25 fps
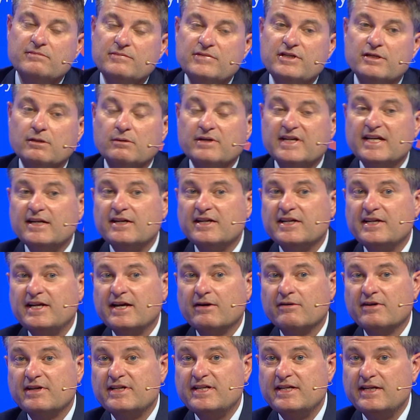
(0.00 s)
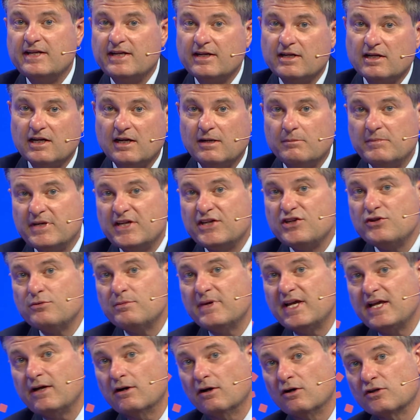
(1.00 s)
you know, get a guaranteed income, and you
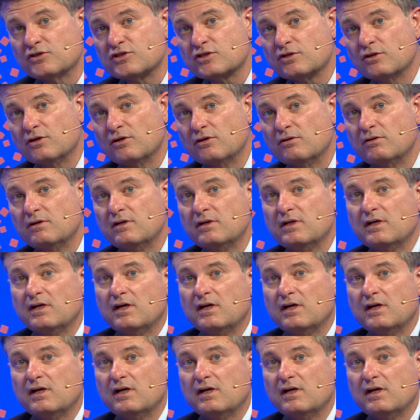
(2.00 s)
may also